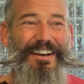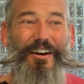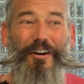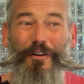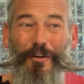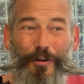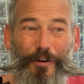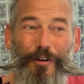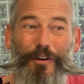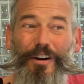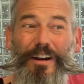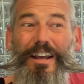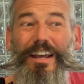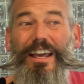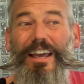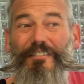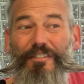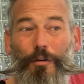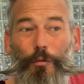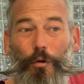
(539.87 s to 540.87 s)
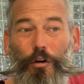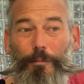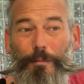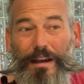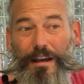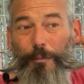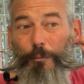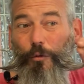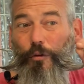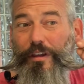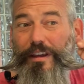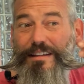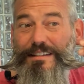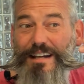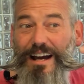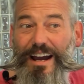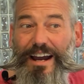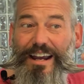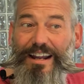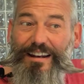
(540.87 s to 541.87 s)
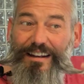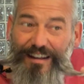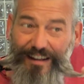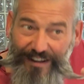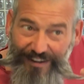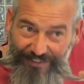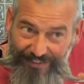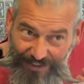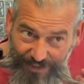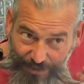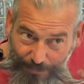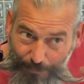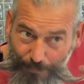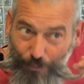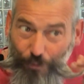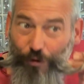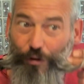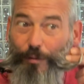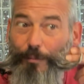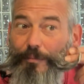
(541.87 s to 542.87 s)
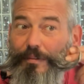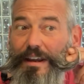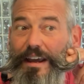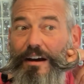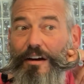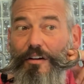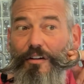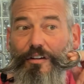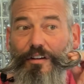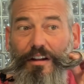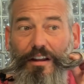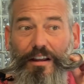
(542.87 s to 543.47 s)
Or if you want to make them really tight, then you can pull them down